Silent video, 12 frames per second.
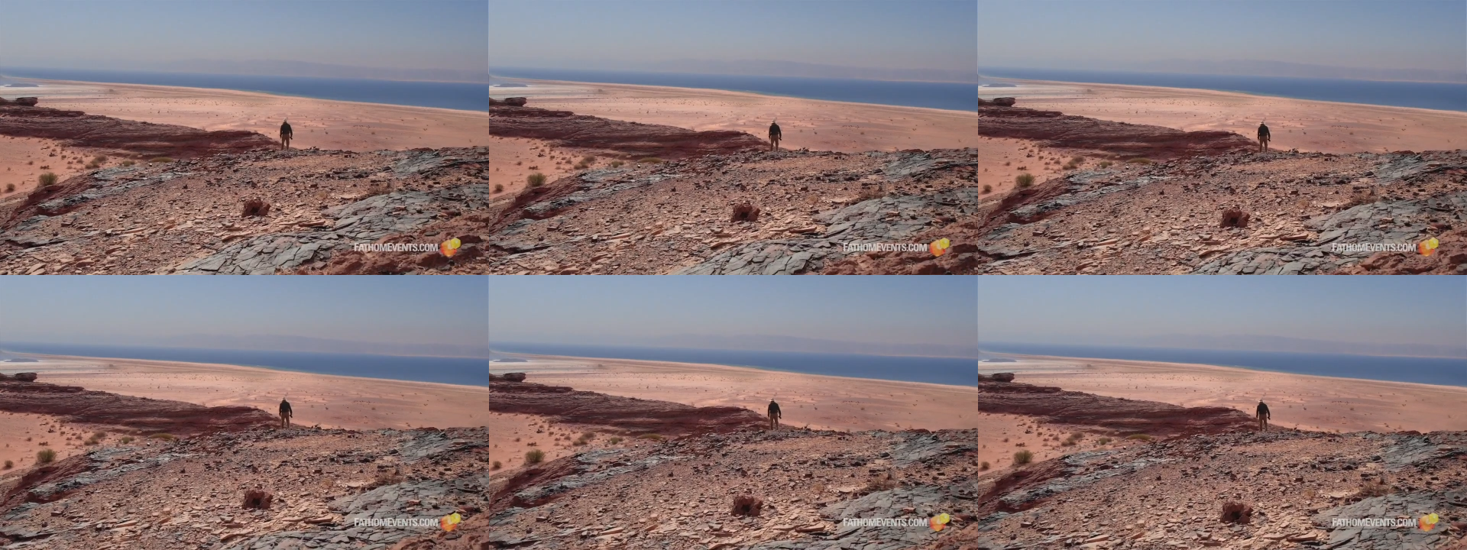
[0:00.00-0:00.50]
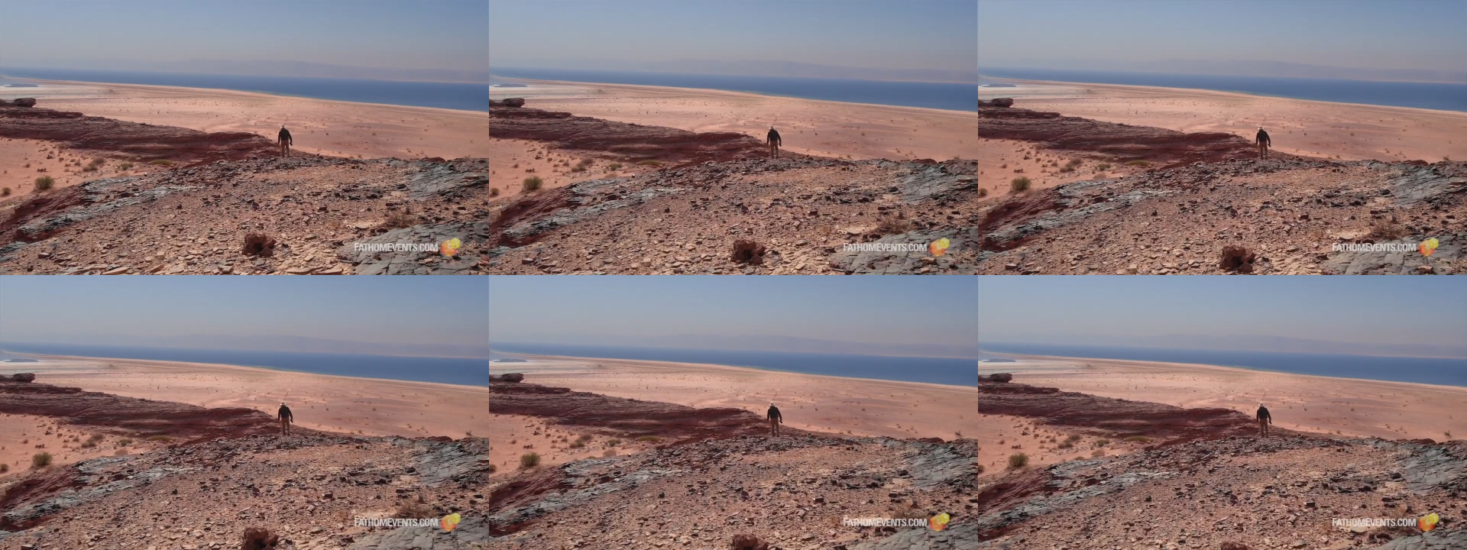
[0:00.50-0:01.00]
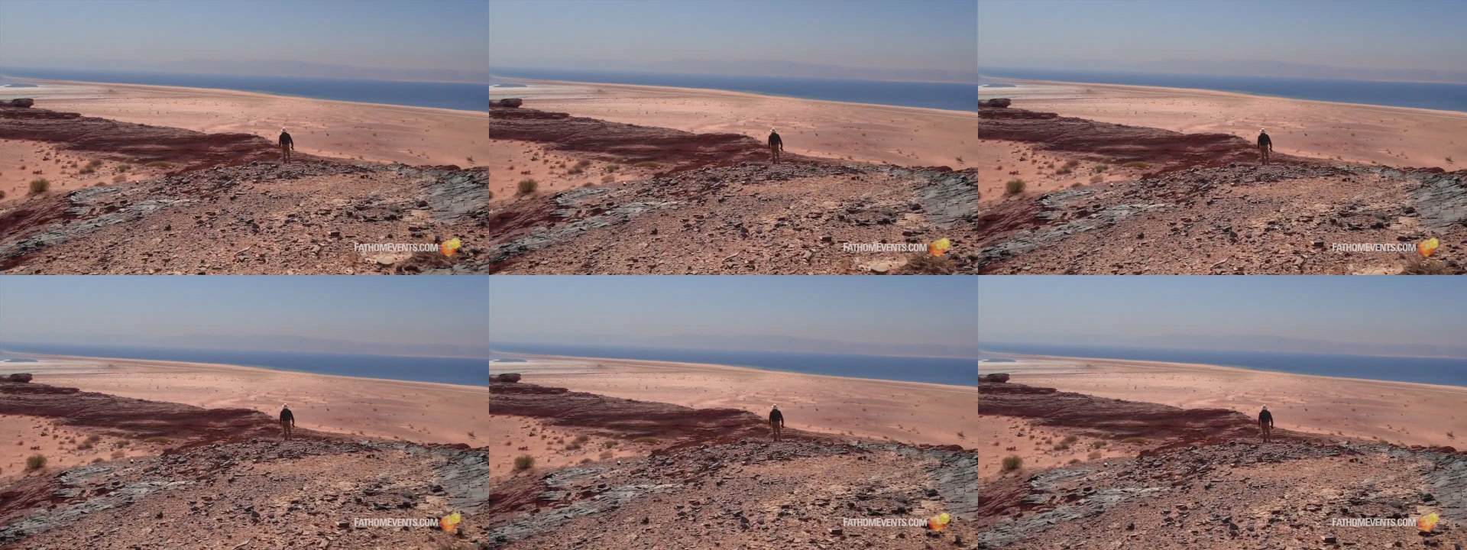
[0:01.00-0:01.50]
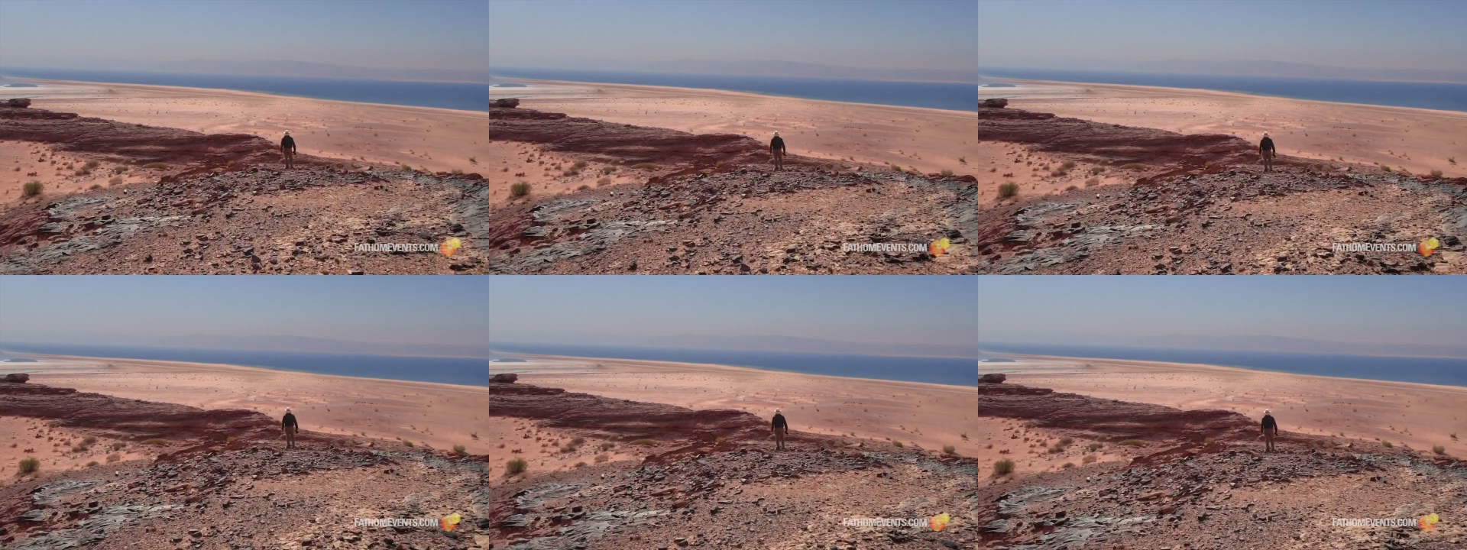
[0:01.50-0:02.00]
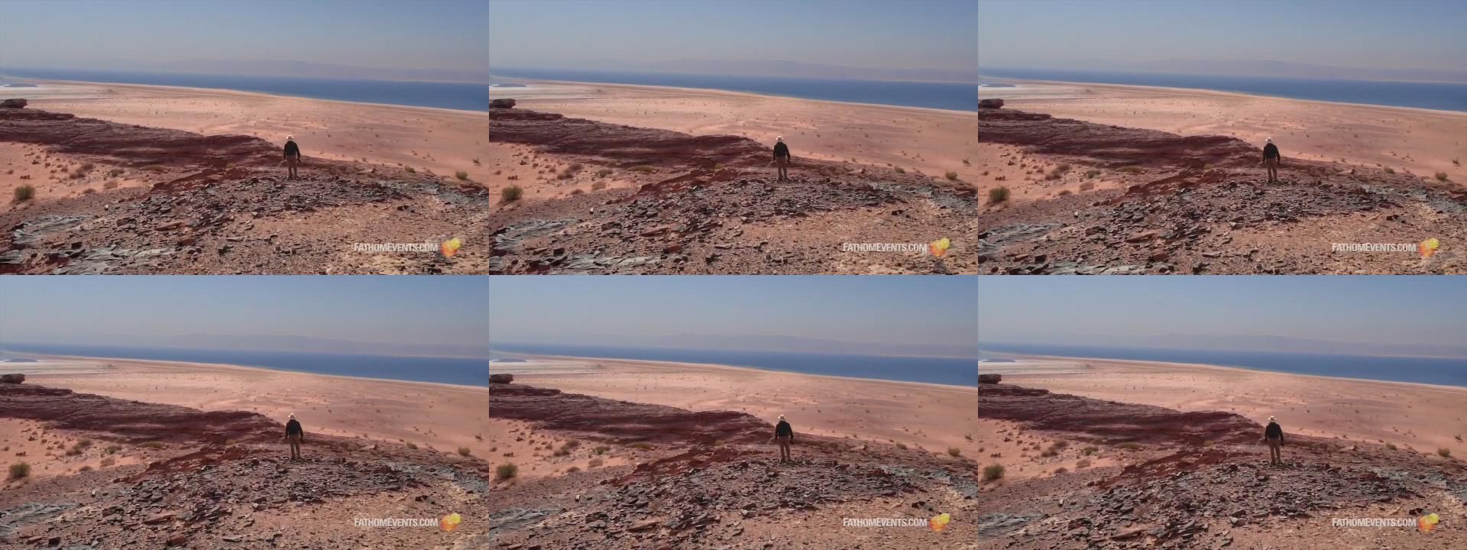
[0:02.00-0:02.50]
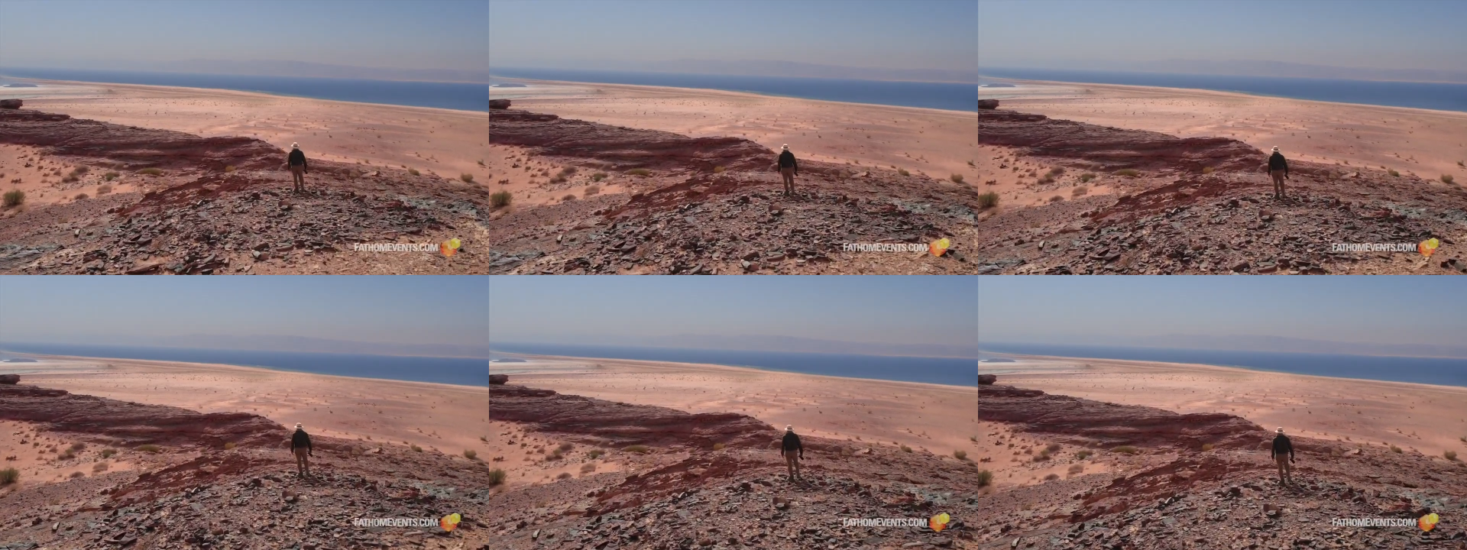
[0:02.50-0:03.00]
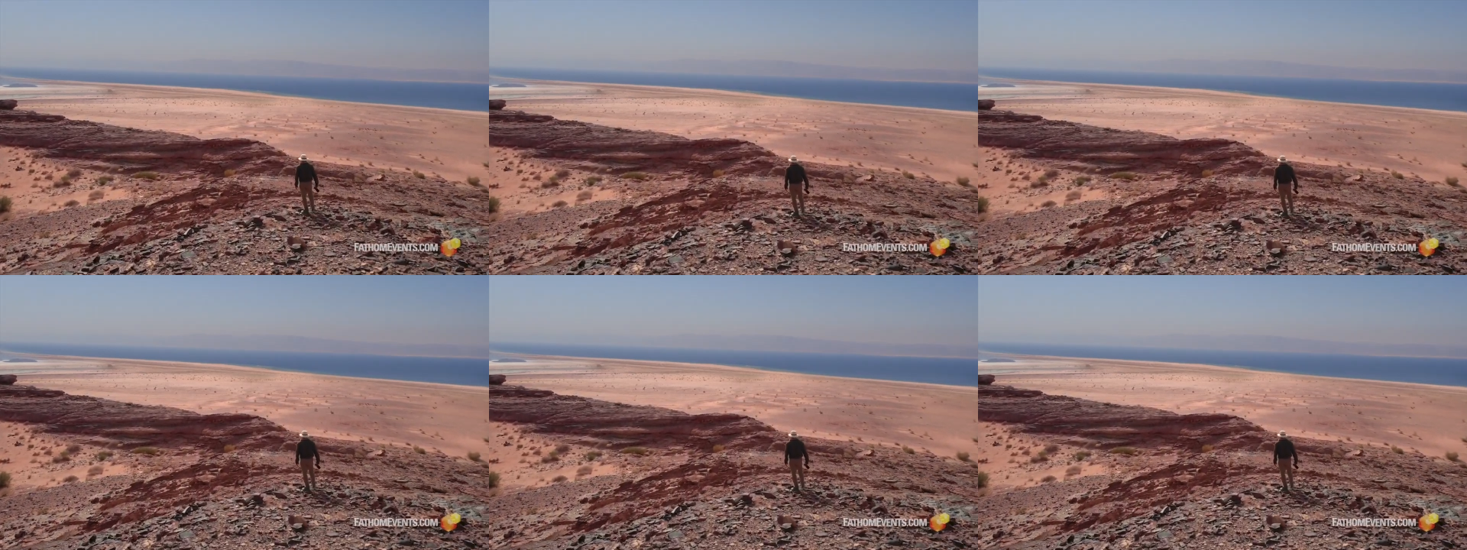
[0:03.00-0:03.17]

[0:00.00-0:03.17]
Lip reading: Nobody's mouth can be seen.